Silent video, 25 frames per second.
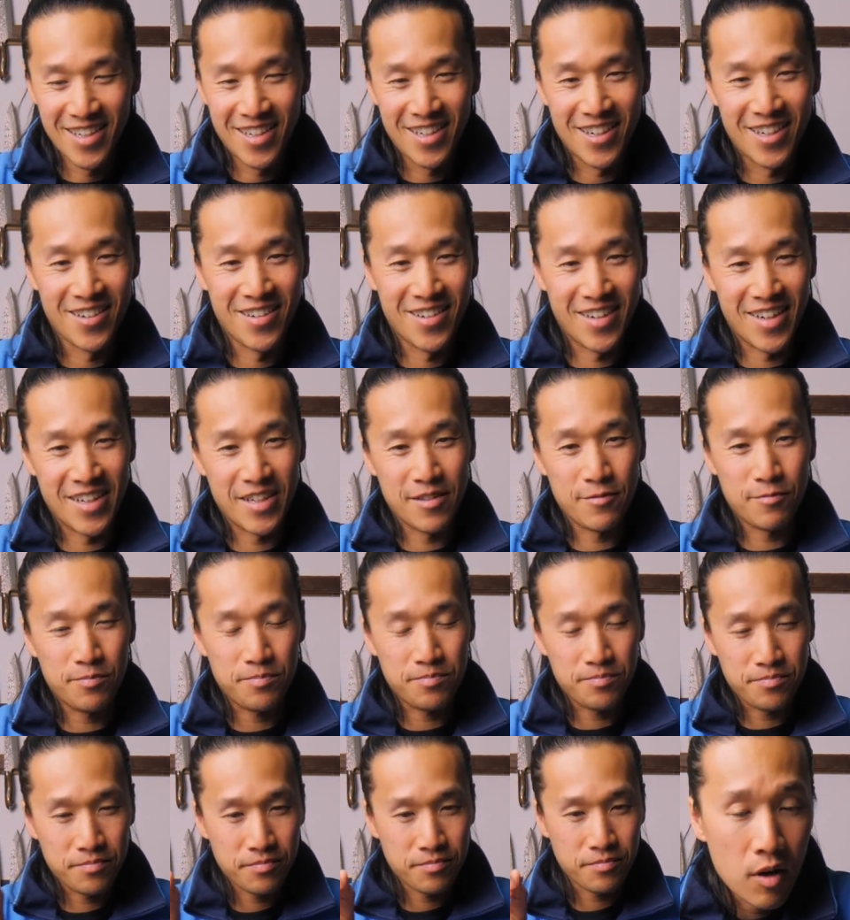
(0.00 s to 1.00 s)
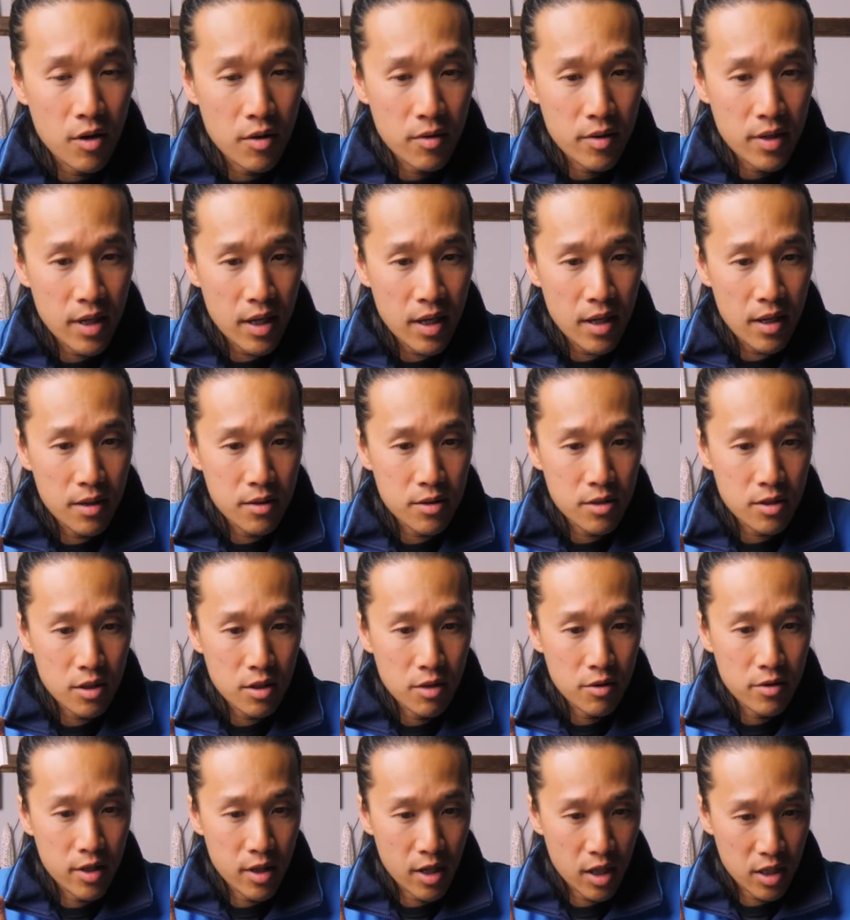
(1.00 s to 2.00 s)
All right. Okay,
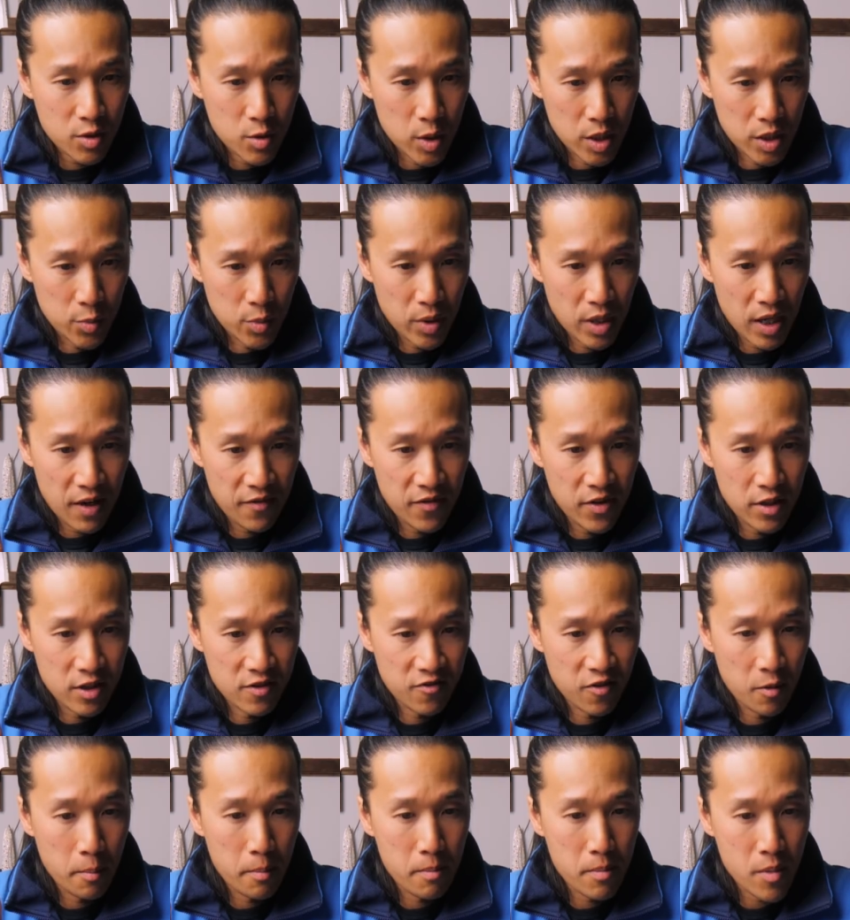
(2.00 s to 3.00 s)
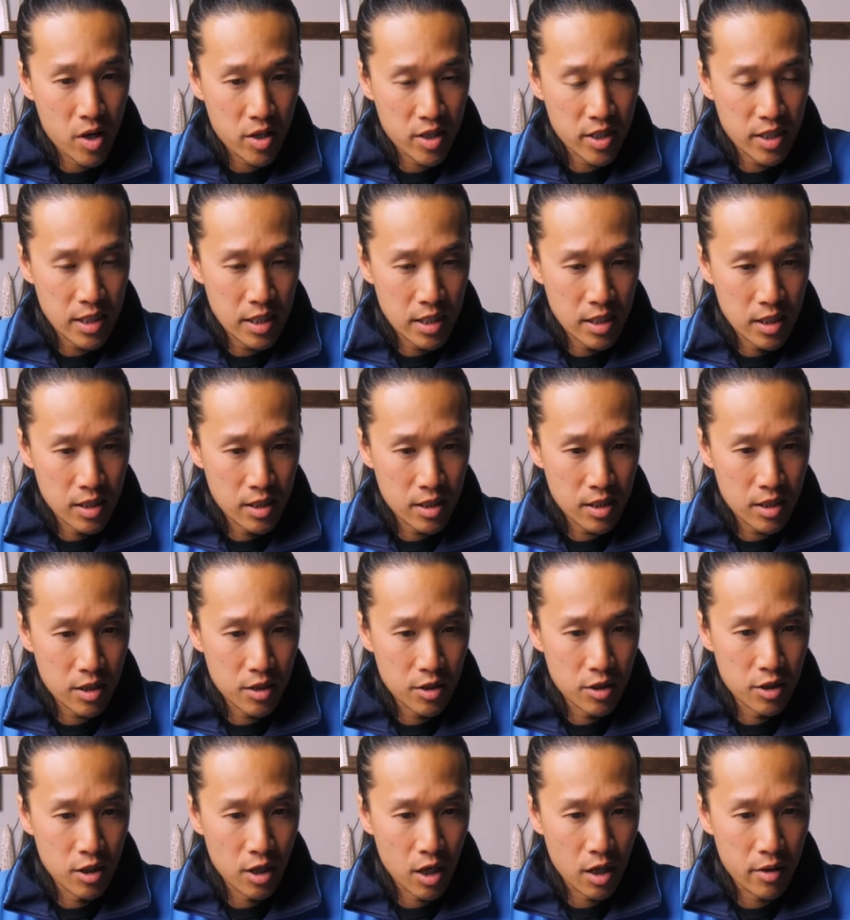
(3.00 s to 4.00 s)
so the next question we have here is from Martin
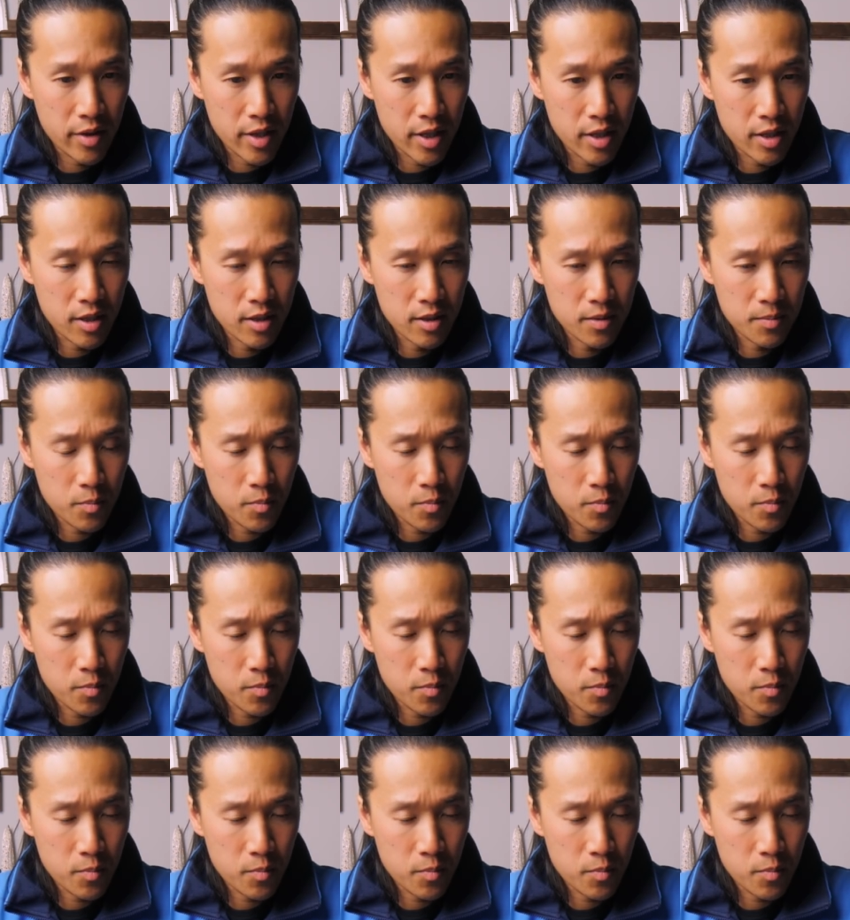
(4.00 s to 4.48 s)
Yared.